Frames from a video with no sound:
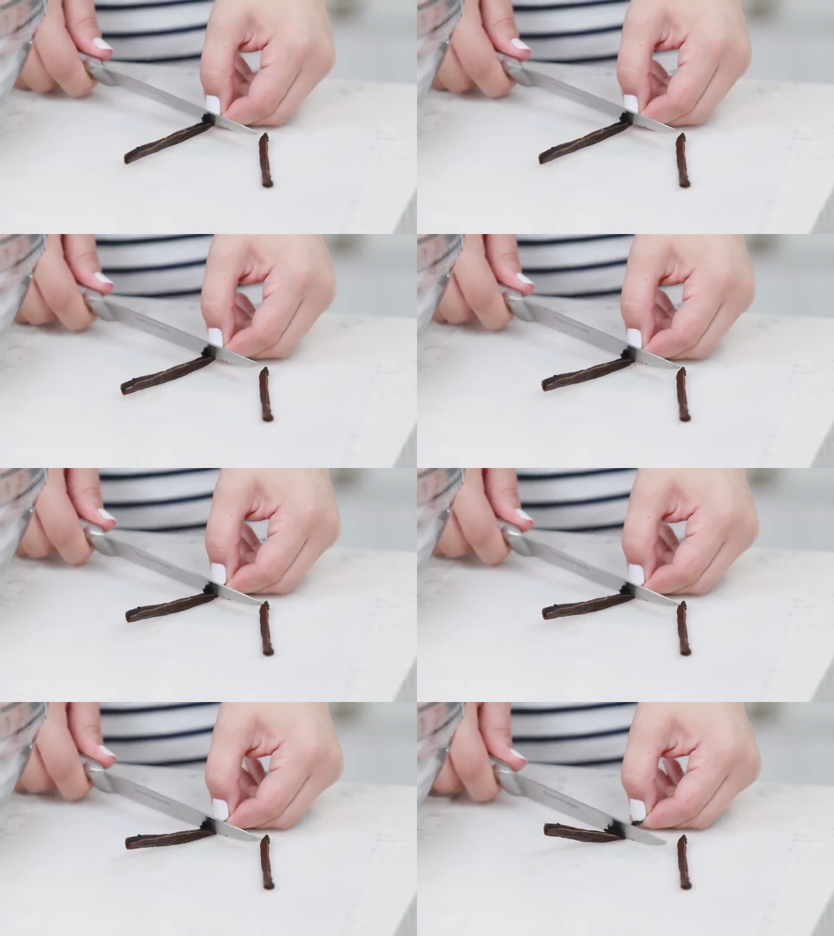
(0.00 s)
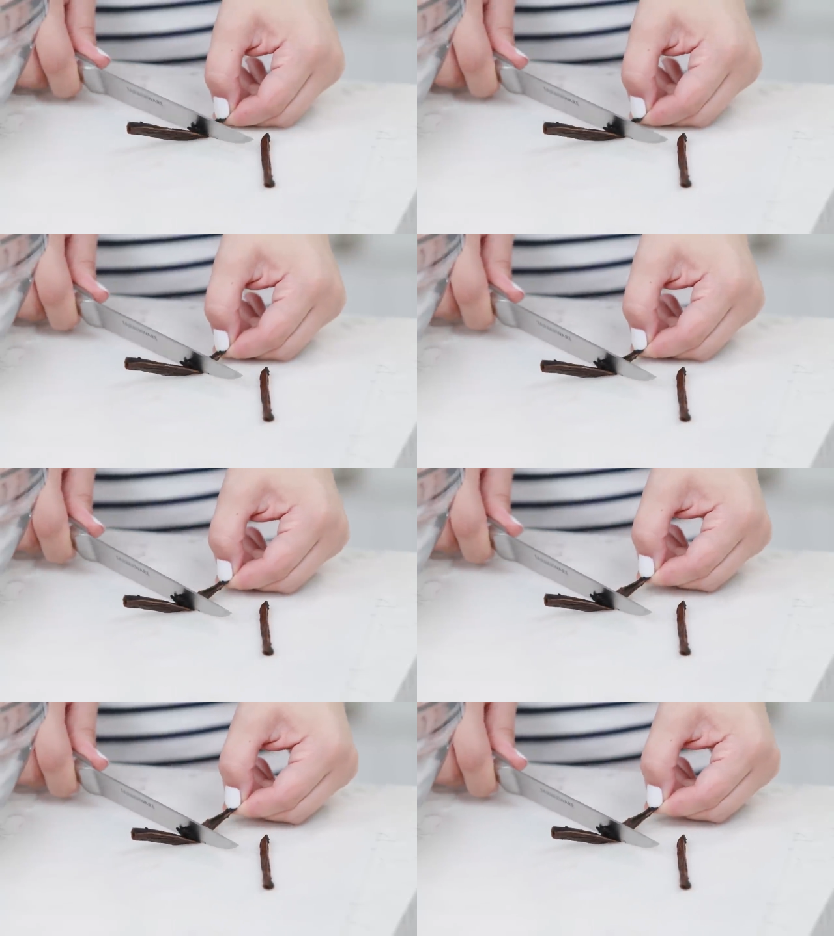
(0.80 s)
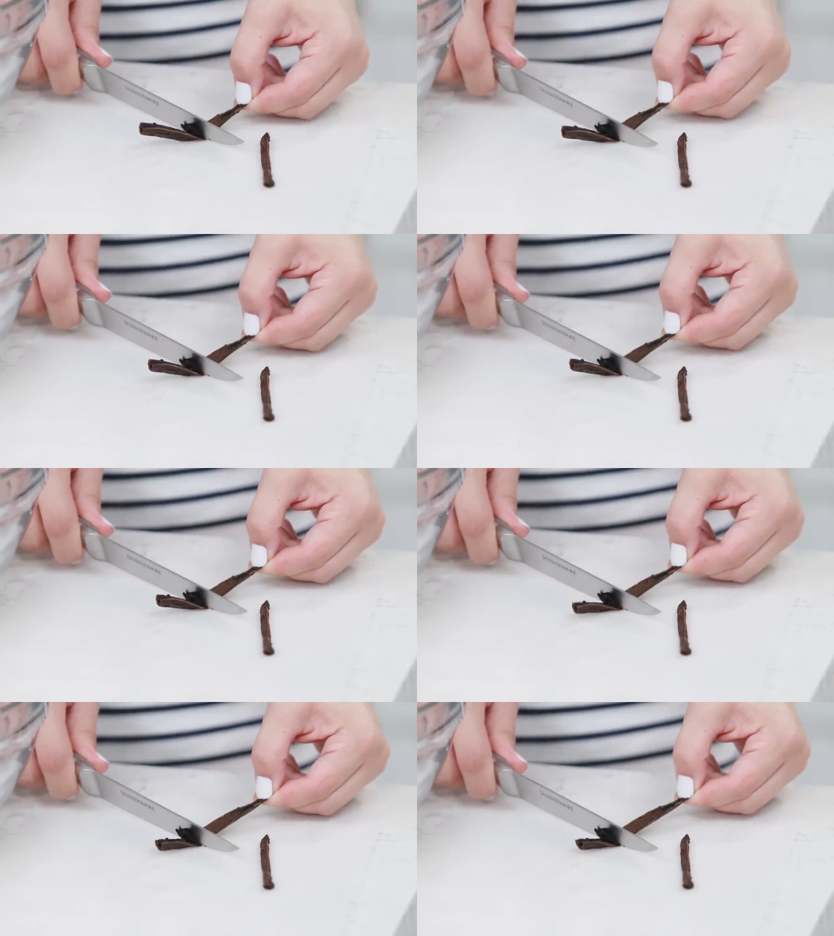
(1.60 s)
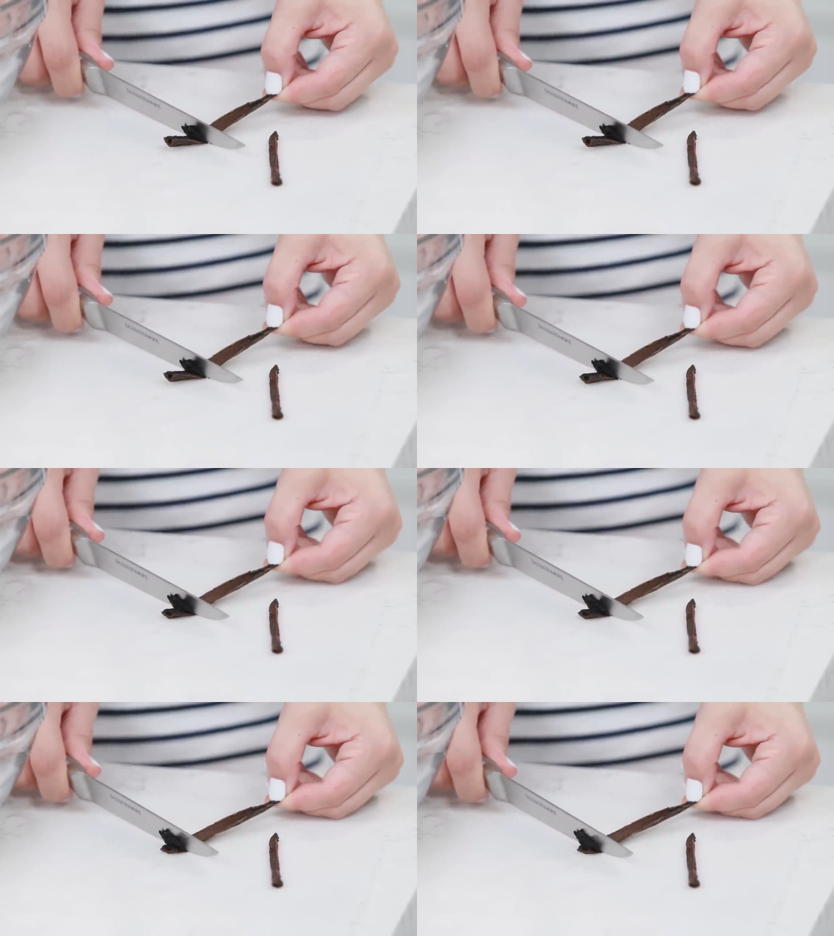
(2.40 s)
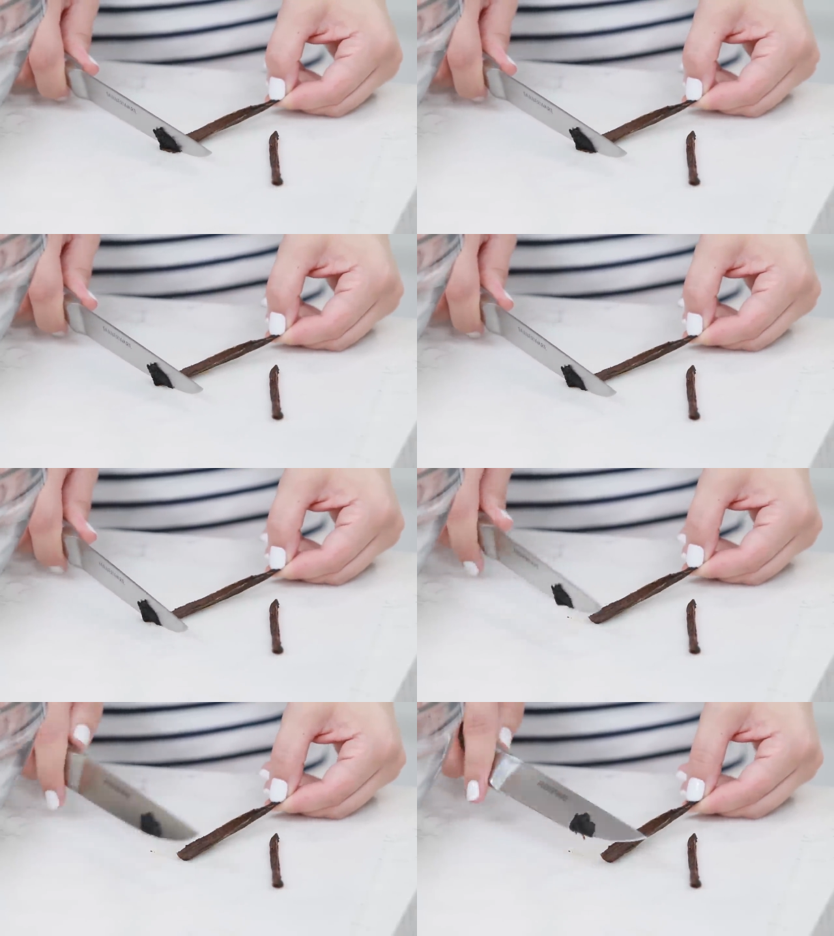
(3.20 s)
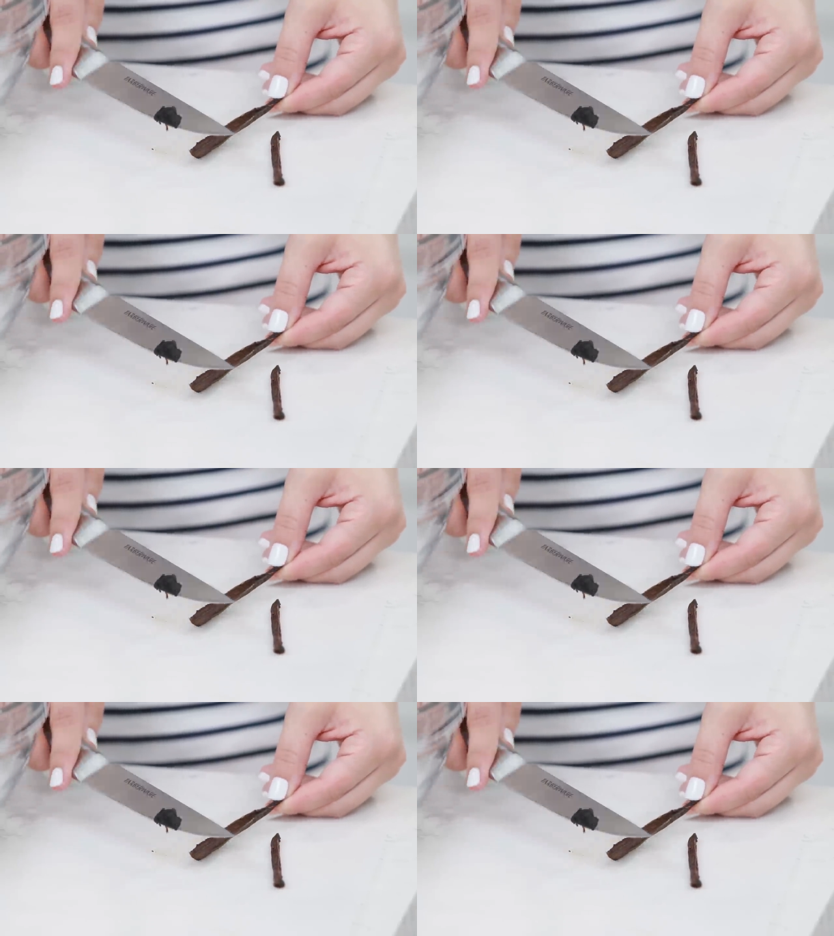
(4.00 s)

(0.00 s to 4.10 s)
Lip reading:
[unreadable: no face in view]